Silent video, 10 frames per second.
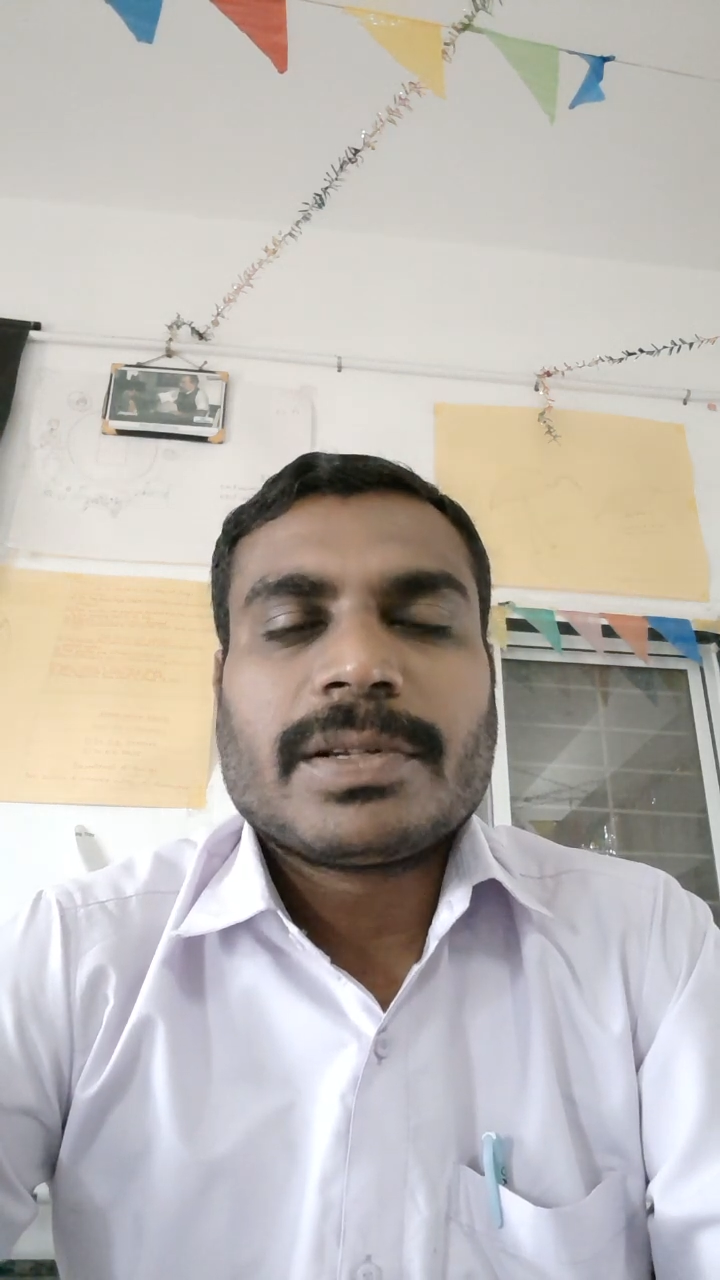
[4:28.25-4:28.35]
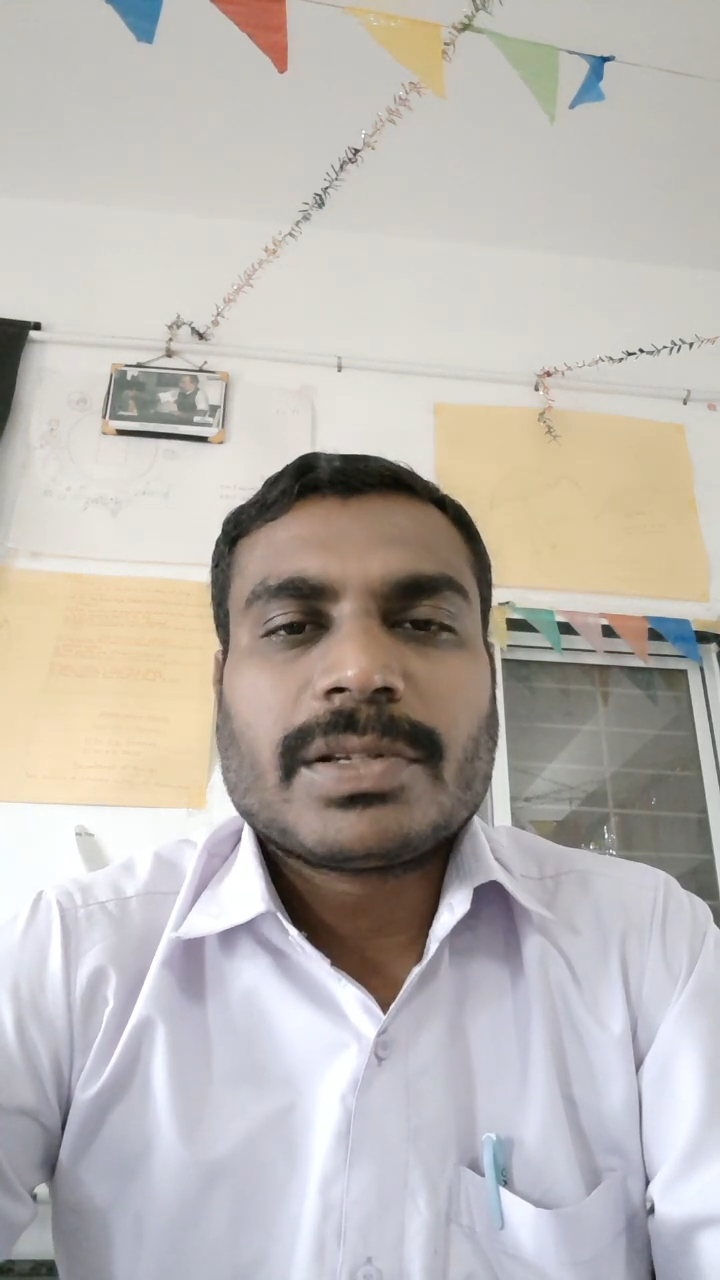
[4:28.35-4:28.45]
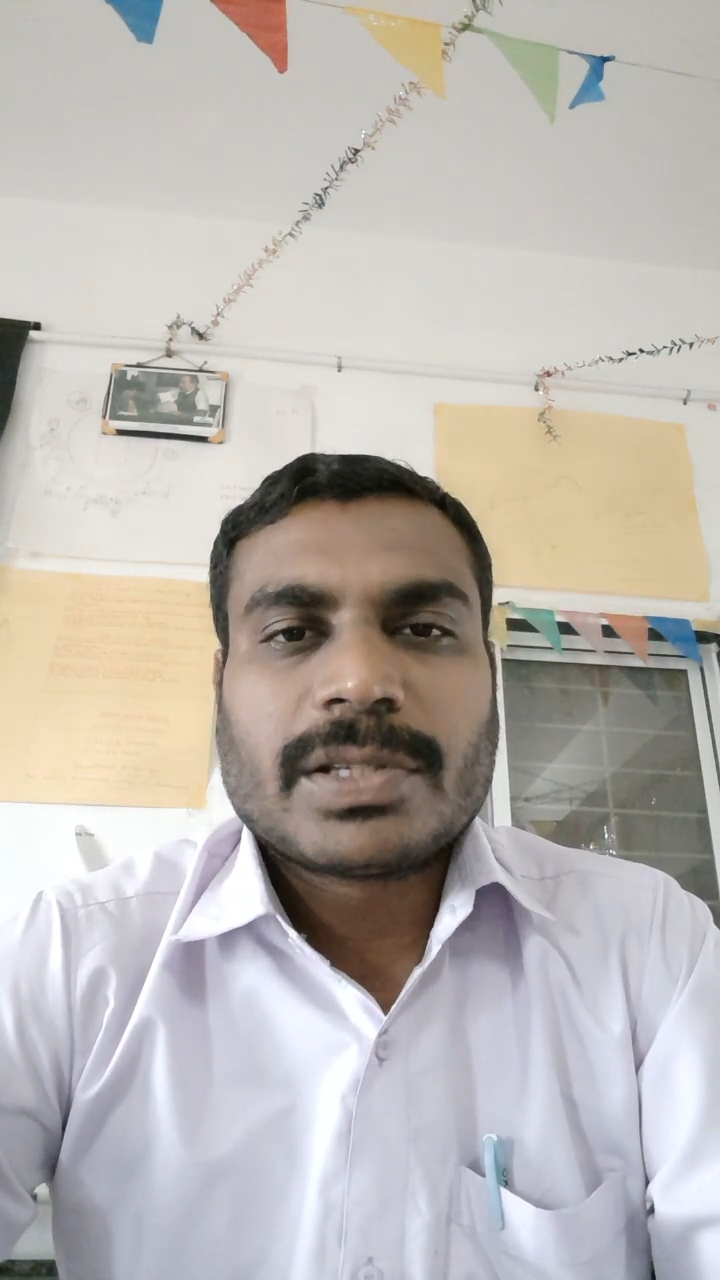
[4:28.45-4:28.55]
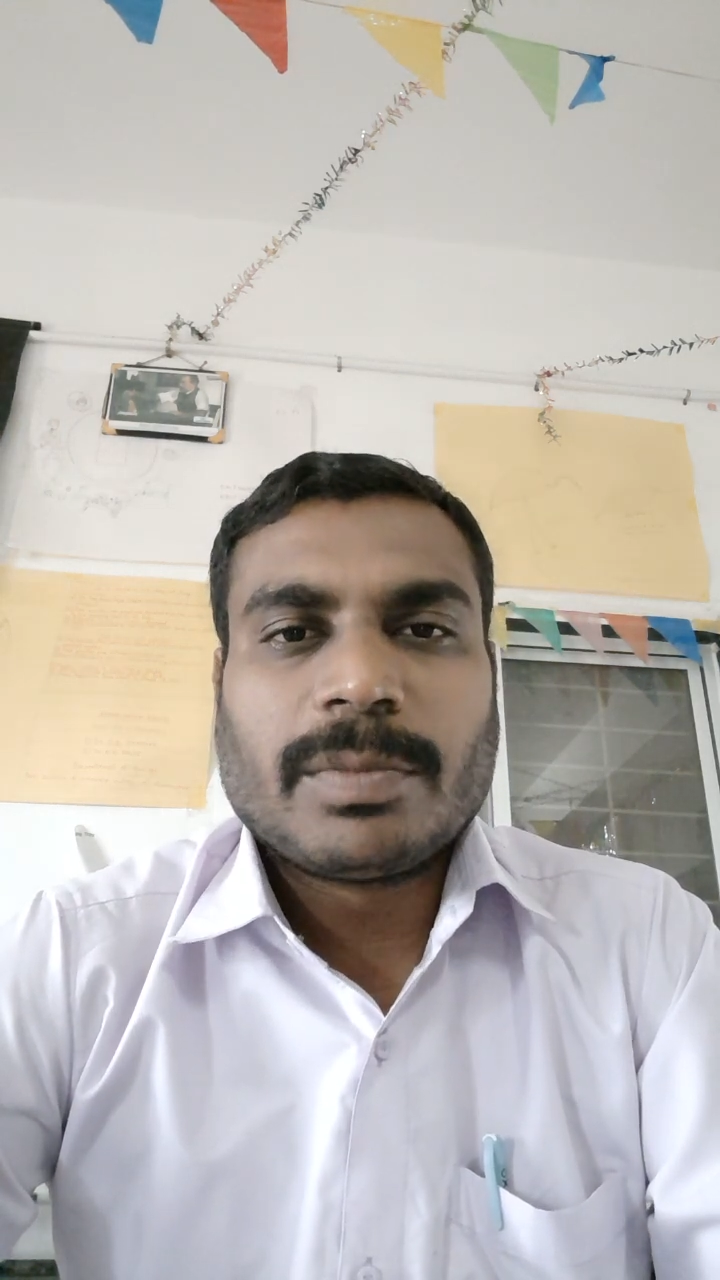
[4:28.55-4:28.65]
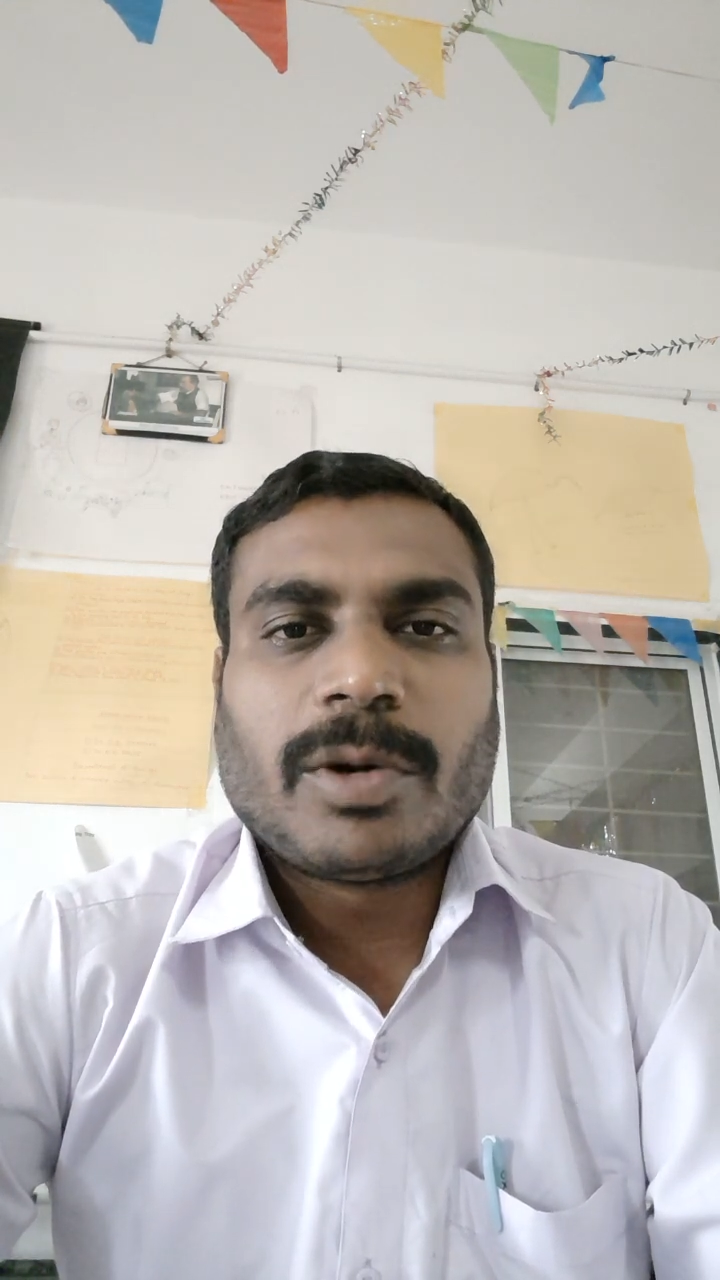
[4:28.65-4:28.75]

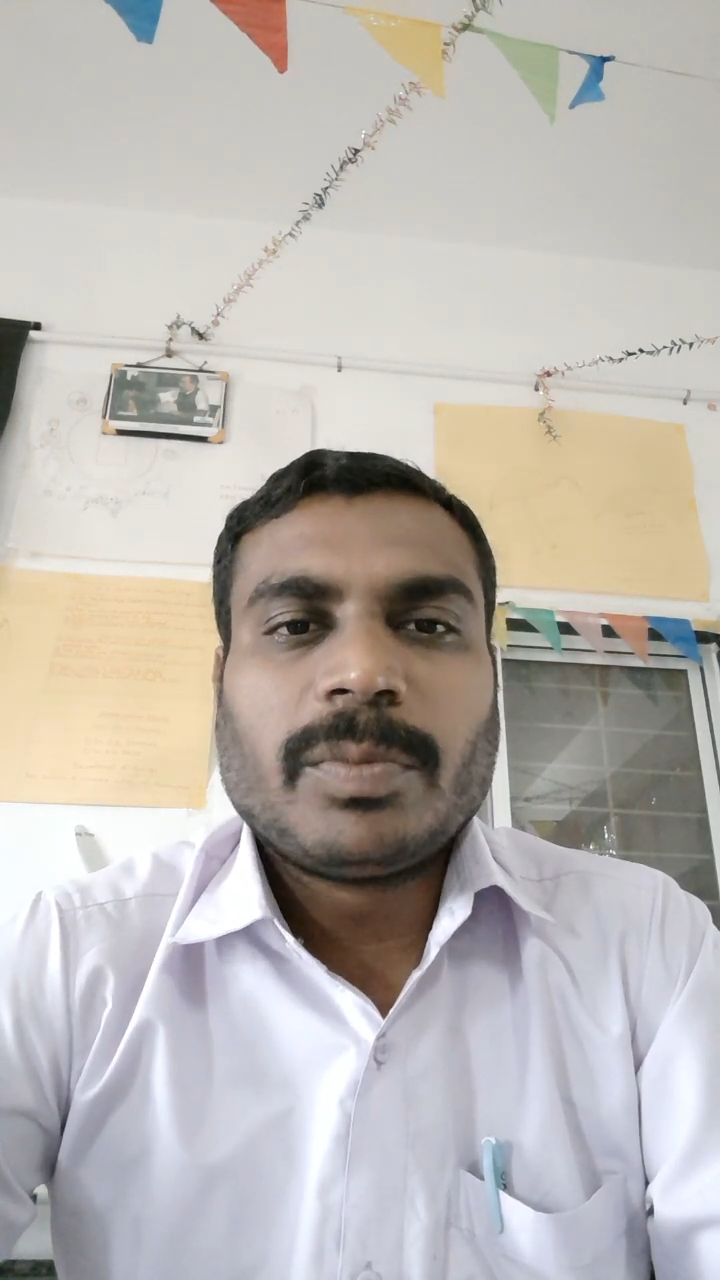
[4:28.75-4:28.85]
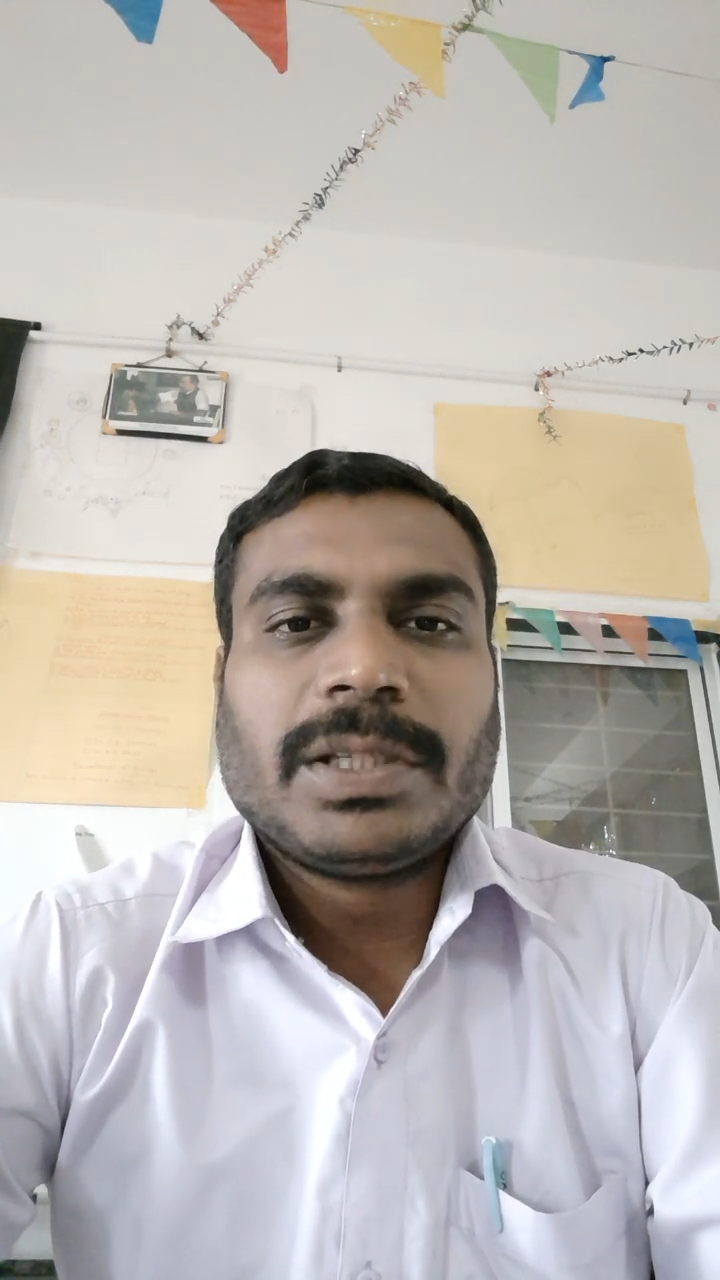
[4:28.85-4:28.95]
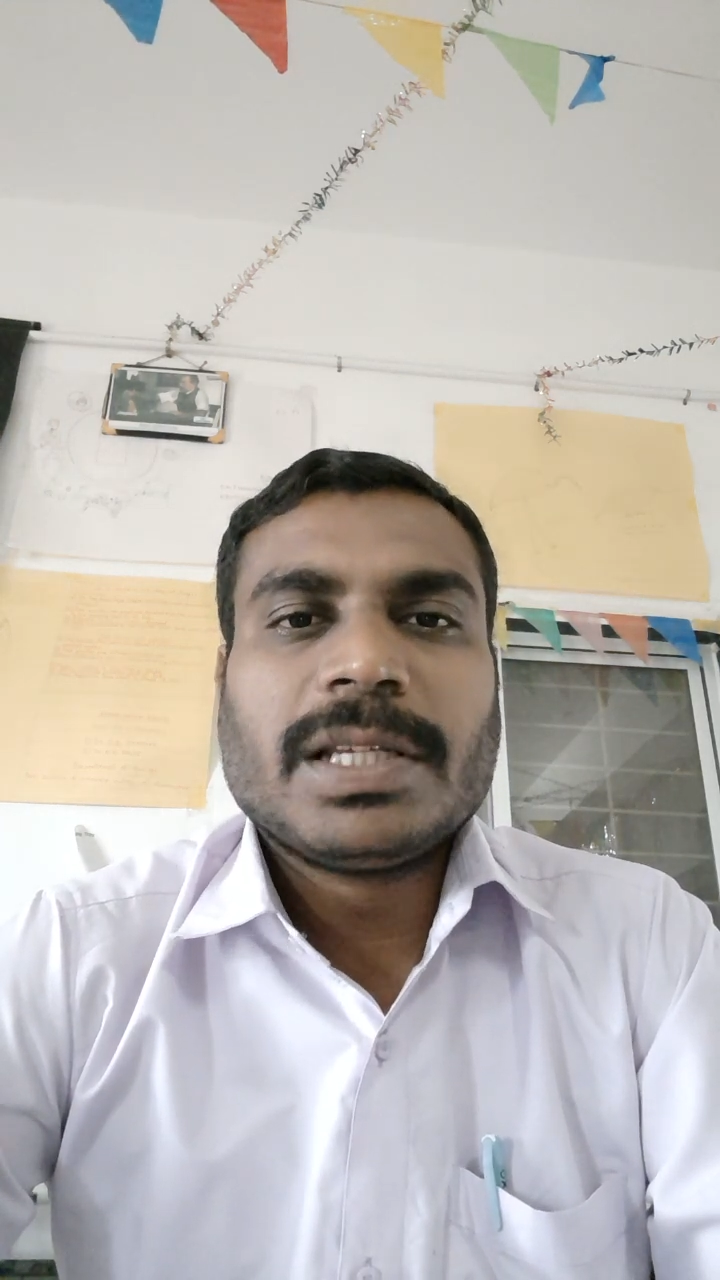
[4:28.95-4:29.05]
some of